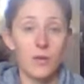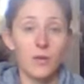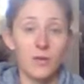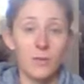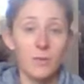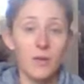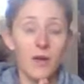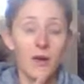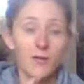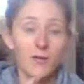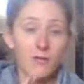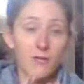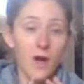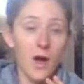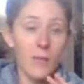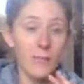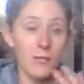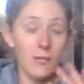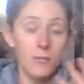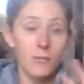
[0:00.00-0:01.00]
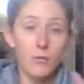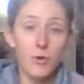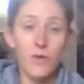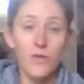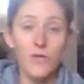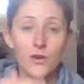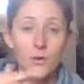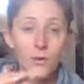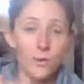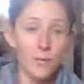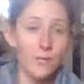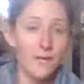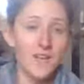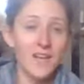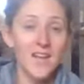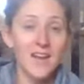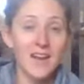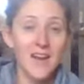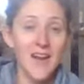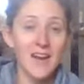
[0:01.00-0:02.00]
with a bit of moving your
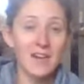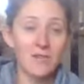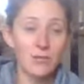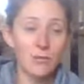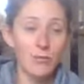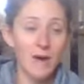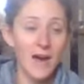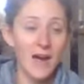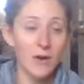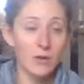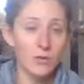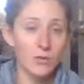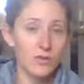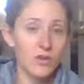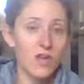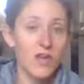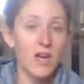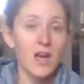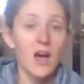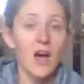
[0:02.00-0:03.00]
feet and legs around